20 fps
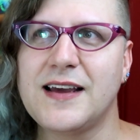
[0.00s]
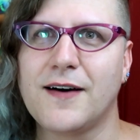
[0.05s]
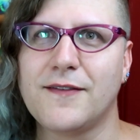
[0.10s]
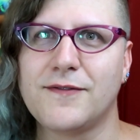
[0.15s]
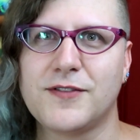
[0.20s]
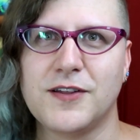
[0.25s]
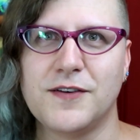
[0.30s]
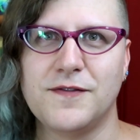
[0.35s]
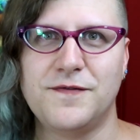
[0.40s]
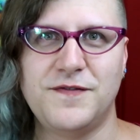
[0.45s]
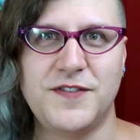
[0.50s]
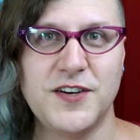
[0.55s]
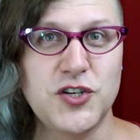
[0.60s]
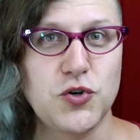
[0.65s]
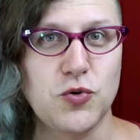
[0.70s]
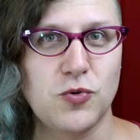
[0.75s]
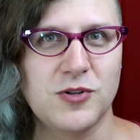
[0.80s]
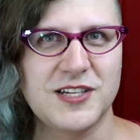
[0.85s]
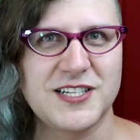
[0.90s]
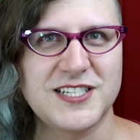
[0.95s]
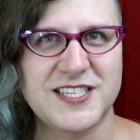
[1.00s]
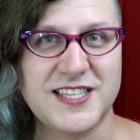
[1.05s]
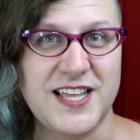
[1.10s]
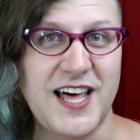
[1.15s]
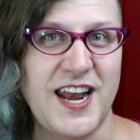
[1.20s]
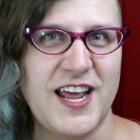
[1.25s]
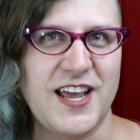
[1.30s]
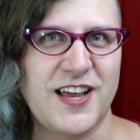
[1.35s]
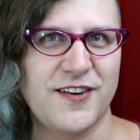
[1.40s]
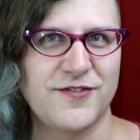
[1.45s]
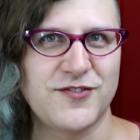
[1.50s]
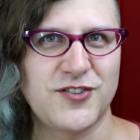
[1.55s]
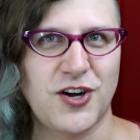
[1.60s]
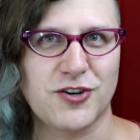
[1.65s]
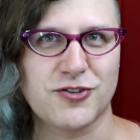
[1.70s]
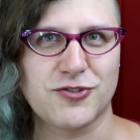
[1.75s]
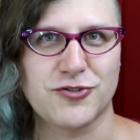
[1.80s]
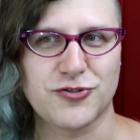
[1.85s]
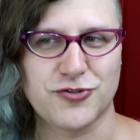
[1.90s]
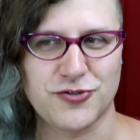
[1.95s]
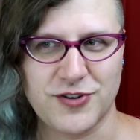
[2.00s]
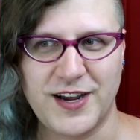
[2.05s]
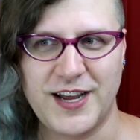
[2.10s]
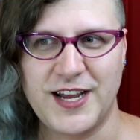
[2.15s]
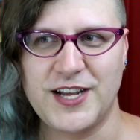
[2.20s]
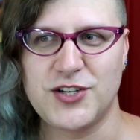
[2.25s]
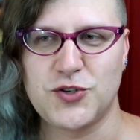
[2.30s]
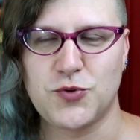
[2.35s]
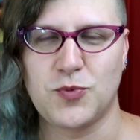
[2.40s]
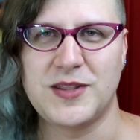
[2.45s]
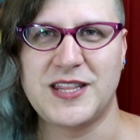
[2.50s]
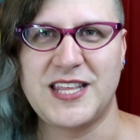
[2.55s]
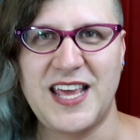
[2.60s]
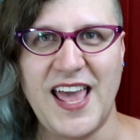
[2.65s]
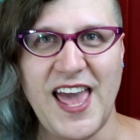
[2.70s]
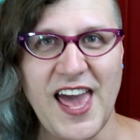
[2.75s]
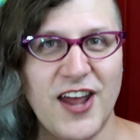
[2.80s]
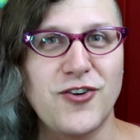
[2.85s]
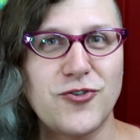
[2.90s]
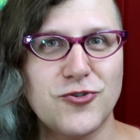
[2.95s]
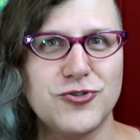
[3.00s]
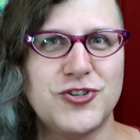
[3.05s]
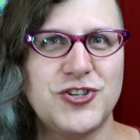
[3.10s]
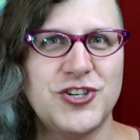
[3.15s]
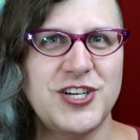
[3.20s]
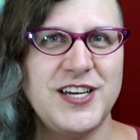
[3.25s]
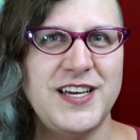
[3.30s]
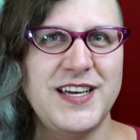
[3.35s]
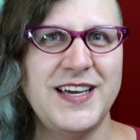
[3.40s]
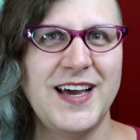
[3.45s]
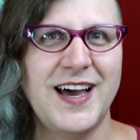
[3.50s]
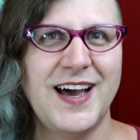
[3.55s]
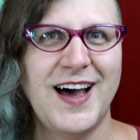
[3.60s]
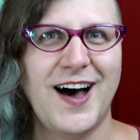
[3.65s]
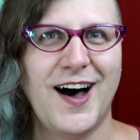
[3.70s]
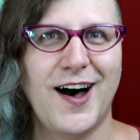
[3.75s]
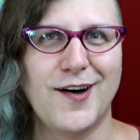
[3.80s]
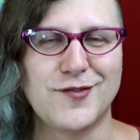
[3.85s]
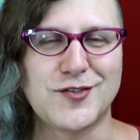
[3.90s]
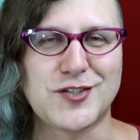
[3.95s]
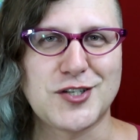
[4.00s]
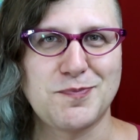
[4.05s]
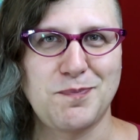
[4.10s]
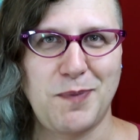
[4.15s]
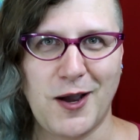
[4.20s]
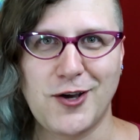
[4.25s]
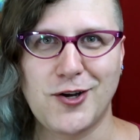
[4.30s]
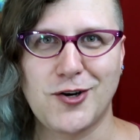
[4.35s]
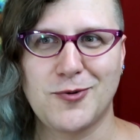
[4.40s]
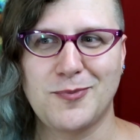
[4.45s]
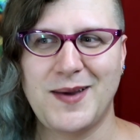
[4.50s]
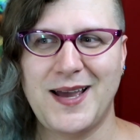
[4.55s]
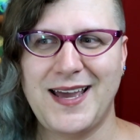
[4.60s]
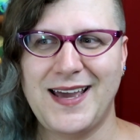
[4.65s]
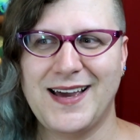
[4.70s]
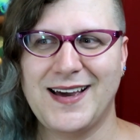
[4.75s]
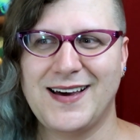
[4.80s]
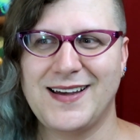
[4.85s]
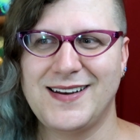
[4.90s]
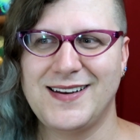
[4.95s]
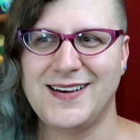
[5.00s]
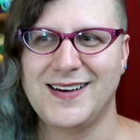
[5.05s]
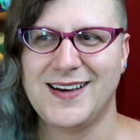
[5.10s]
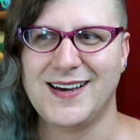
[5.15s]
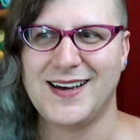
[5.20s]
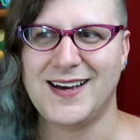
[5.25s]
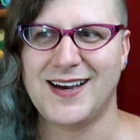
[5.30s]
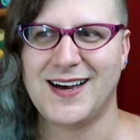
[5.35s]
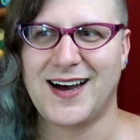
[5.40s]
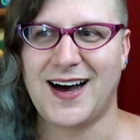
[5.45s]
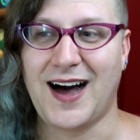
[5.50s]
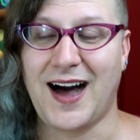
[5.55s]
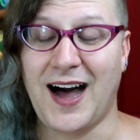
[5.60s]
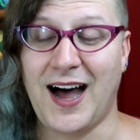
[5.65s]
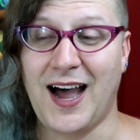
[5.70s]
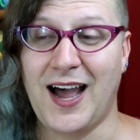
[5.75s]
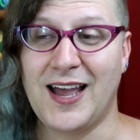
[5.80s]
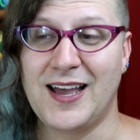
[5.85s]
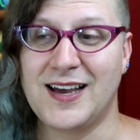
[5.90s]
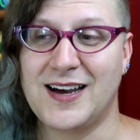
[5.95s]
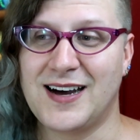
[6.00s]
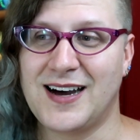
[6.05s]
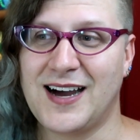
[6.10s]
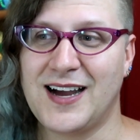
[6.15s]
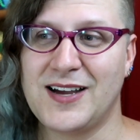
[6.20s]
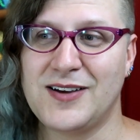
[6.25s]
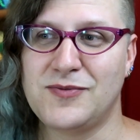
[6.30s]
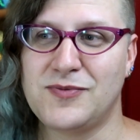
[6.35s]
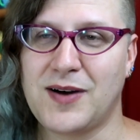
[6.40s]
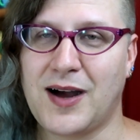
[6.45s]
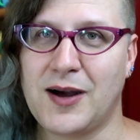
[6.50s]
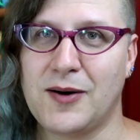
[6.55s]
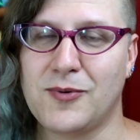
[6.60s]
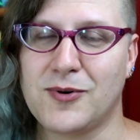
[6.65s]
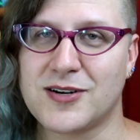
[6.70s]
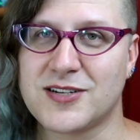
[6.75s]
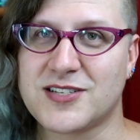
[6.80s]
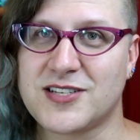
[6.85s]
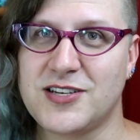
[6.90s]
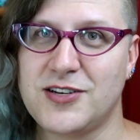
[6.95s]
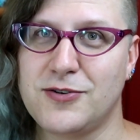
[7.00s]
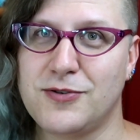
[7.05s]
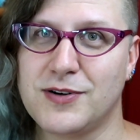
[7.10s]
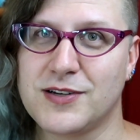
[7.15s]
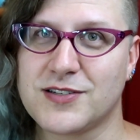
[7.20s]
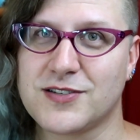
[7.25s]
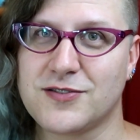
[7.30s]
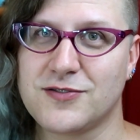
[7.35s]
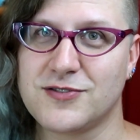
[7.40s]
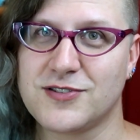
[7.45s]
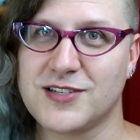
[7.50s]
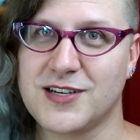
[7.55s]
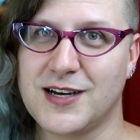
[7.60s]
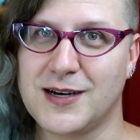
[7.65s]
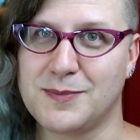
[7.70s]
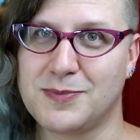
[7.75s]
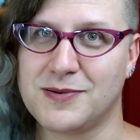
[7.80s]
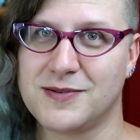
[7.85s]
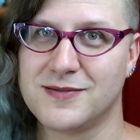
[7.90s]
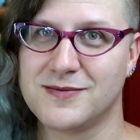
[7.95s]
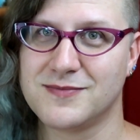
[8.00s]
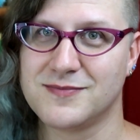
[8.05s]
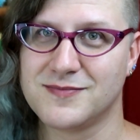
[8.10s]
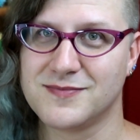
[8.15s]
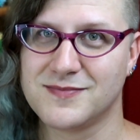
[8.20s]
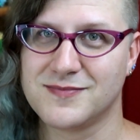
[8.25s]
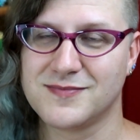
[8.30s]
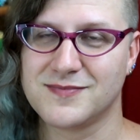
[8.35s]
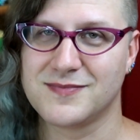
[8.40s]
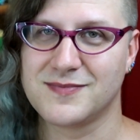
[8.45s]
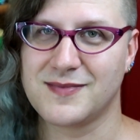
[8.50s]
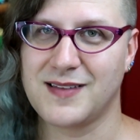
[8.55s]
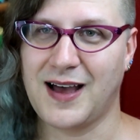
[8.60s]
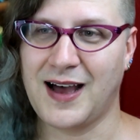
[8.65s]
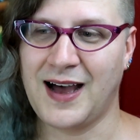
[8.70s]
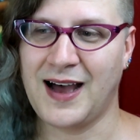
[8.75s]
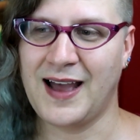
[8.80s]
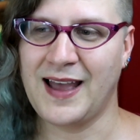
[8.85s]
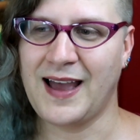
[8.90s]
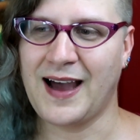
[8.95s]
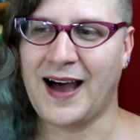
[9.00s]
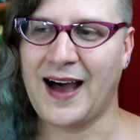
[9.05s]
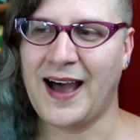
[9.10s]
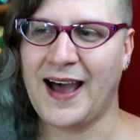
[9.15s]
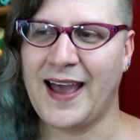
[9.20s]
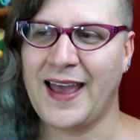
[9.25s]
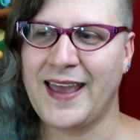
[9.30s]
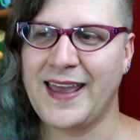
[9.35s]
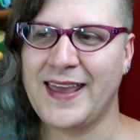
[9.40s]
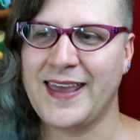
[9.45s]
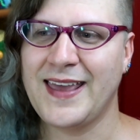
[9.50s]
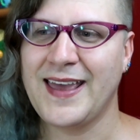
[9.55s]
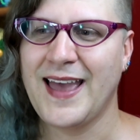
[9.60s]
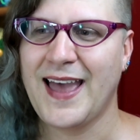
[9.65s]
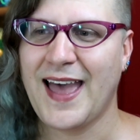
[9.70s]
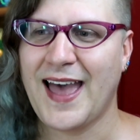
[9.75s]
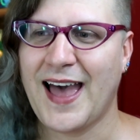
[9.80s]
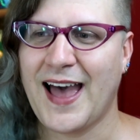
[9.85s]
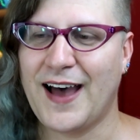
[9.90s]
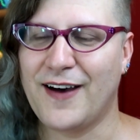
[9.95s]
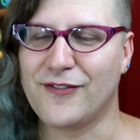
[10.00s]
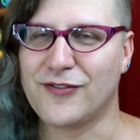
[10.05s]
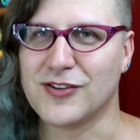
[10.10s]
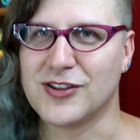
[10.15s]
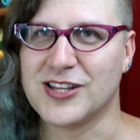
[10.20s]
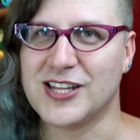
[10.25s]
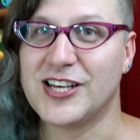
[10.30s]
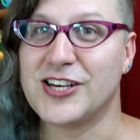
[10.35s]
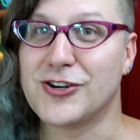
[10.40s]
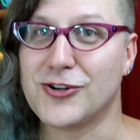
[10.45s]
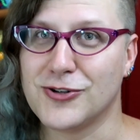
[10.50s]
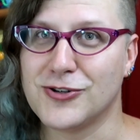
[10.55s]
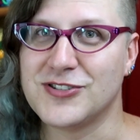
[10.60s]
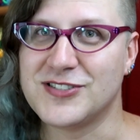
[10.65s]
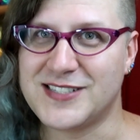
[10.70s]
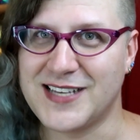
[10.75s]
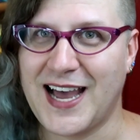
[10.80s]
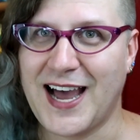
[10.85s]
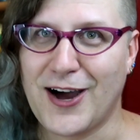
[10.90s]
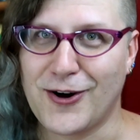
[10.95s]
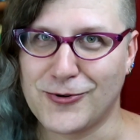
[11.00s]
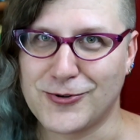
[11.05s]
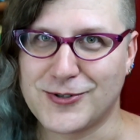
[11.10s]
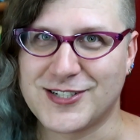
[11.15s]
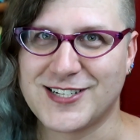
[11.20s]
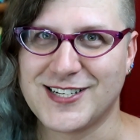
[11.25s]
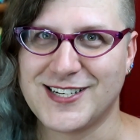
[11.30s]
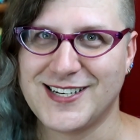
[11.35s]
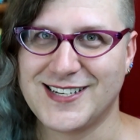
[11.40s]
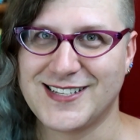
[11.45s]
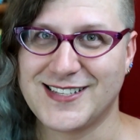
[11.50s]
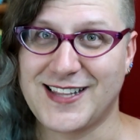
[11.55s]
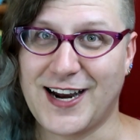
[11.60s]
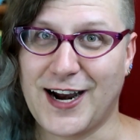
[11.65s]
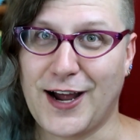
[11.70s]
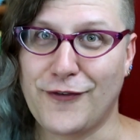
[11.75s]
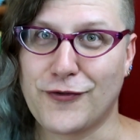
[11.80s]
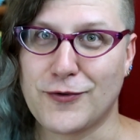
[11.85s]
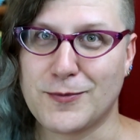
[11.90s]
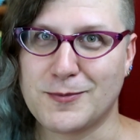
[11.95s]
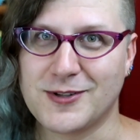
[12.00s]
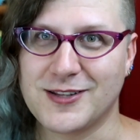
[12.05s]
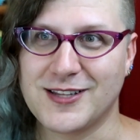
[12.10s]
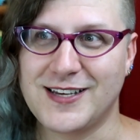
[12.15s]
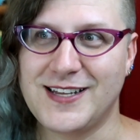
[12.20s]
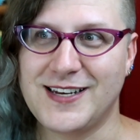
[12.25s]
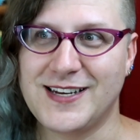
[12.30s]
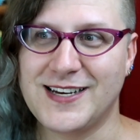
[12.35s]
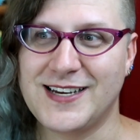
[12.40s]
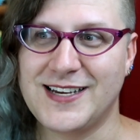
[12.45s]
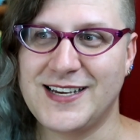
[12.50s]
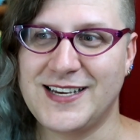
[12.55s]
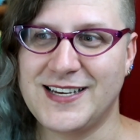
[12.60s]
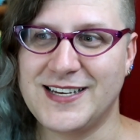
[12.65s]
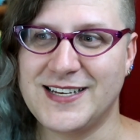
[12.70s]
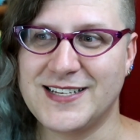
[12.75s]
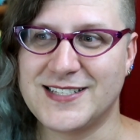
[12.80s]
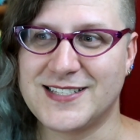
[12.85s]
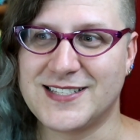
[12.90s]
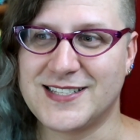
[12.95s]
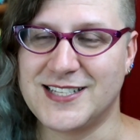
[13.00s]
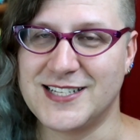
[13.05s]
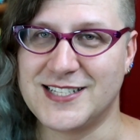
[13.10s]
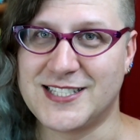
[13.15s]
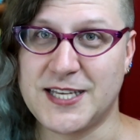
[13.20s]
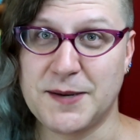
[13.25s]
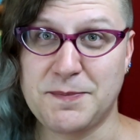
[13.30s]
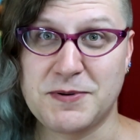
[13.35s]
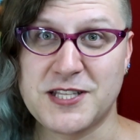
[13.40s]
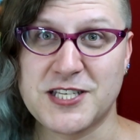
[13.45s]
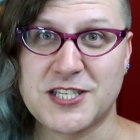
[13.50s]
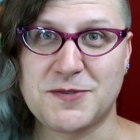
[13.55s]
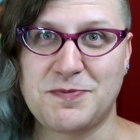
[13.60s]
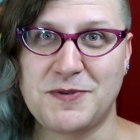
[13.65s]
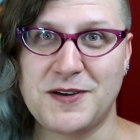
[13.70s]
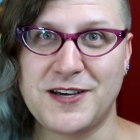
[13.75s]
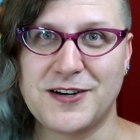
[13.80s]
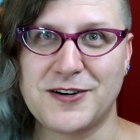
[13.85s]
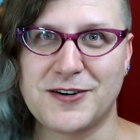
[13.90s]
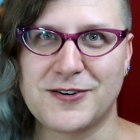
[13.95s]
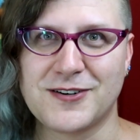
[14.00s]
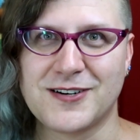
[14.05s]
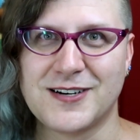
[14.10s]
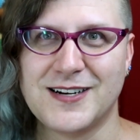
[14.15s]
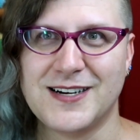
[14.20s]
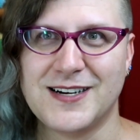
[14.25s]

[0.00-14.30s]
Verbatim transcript: of the visual aesthetic of Doctor Strange with the energy of Spider-Man. I, I, I want to see who else turns up. I, I have little doubt that Alfred Molina is the tip of the spear.